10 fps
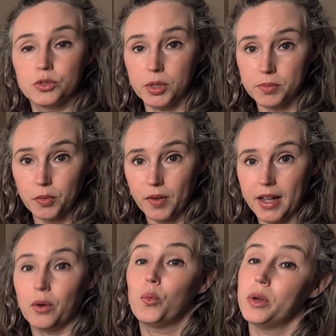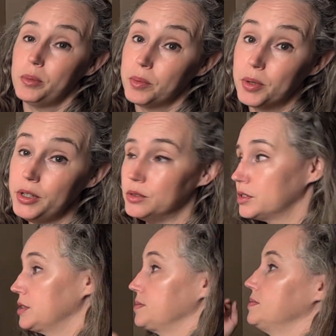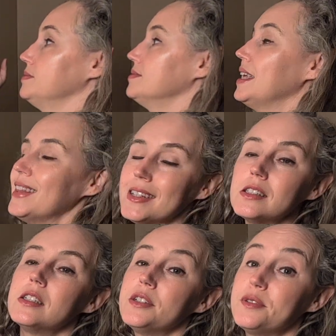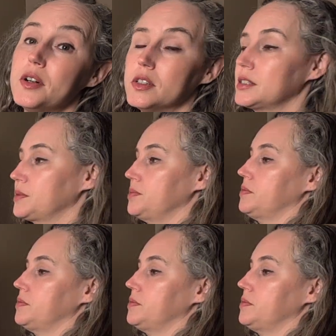tryptophan will be produced. That's the default.